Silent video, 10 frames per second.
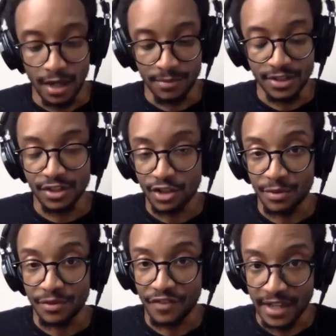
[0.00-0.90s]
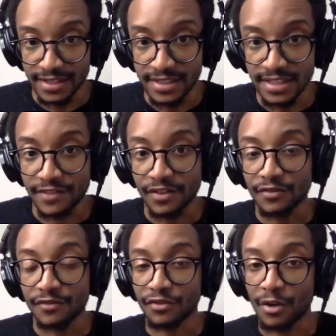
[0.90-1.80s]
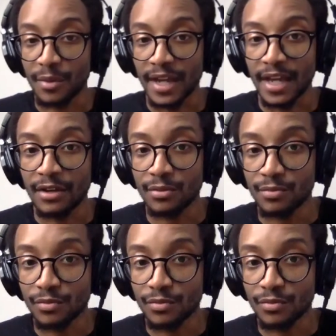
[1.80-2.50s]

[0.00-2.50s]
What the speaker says: This is going to be vastly different from a